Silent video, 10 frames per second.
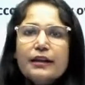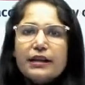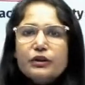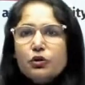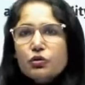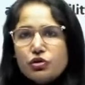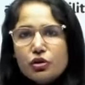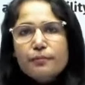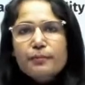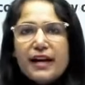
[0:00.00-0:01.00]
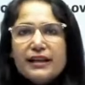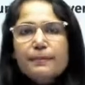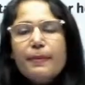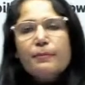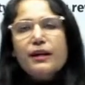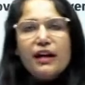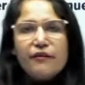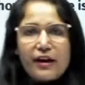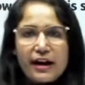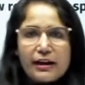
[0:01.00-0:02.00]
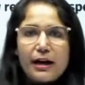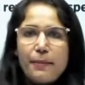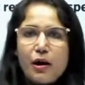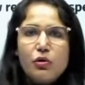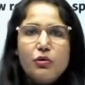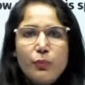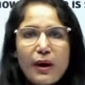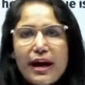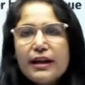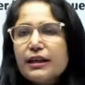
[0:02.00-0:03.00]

then you should make the public aware about where